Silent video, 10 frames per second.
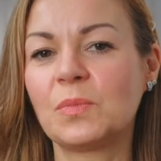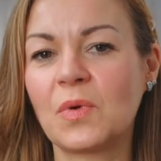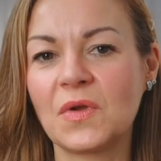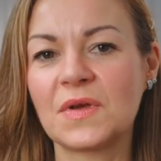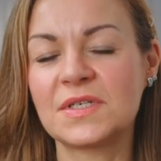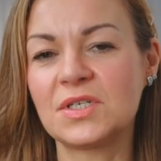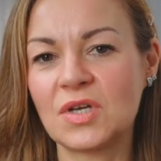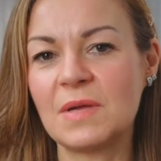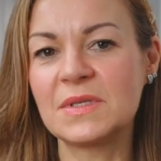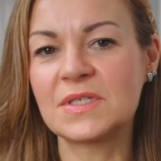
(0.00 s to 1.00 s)
products and
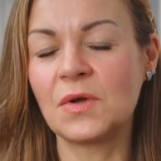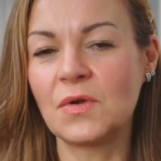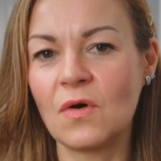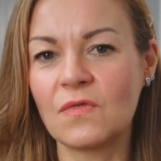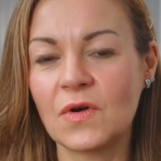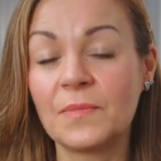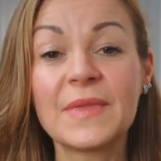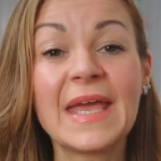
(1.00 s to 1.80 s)
treatments on offer